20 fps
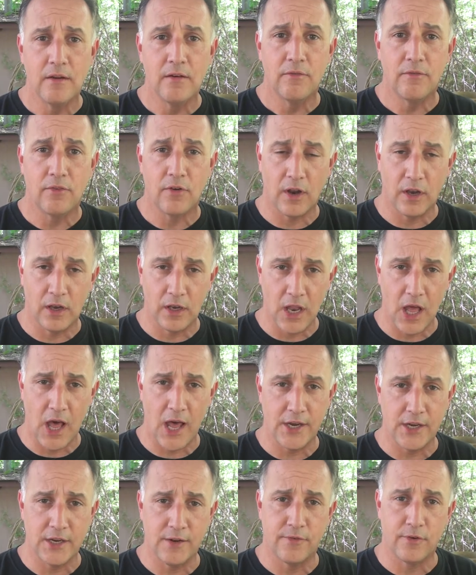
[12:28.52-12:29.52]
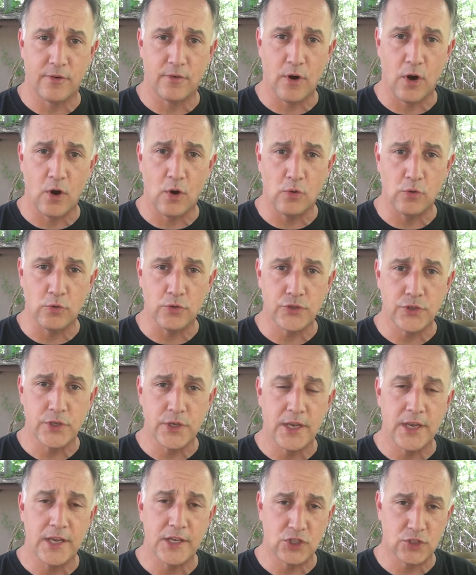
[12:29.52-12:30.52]
for a lot of different roles,
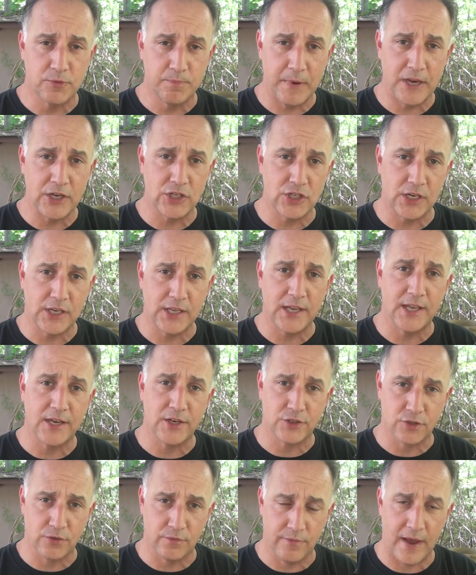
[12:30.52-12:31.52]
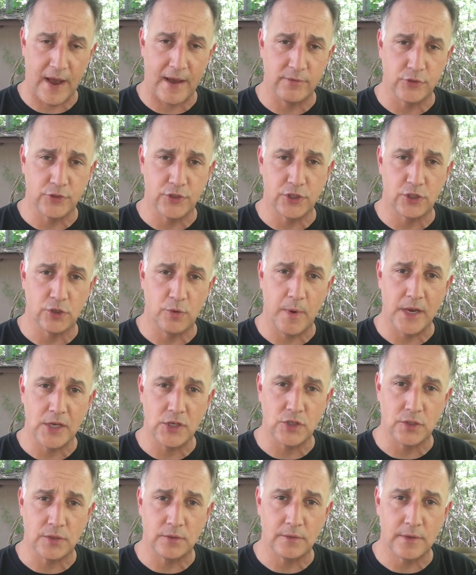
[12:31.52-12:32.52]
especially in a survival
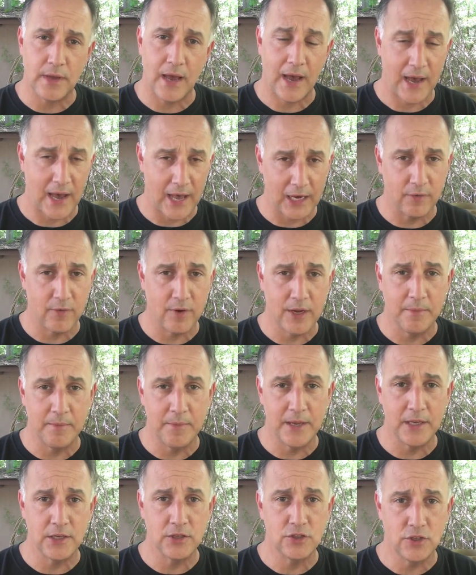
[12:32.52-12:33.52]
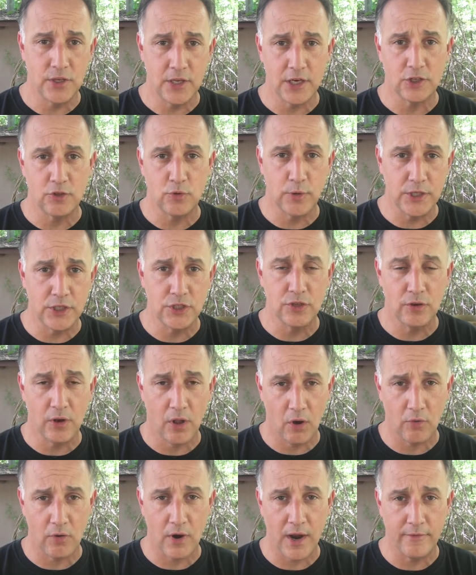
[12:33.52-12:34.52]
situation. I highly recommend you get a 22
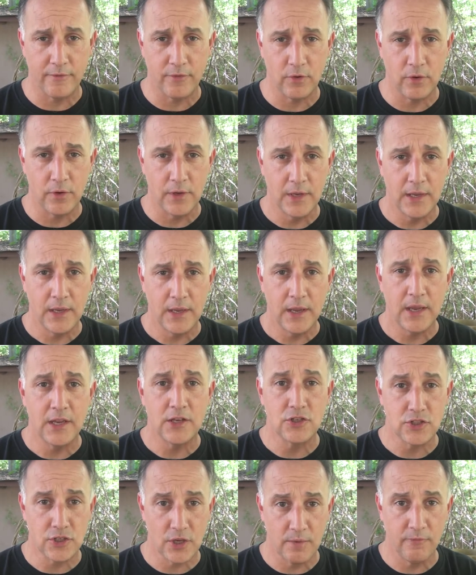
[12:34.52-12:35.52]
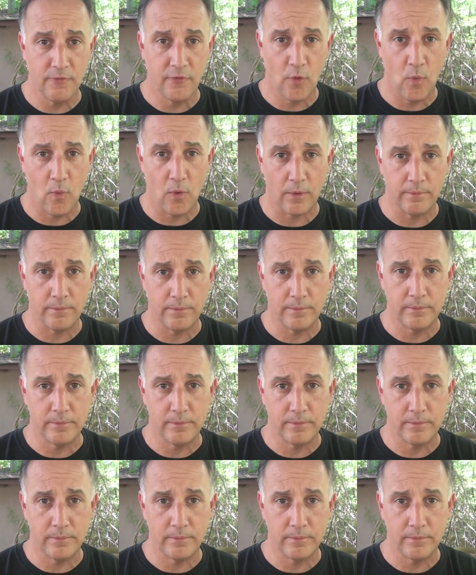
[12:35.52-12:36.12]
long rifle in some form.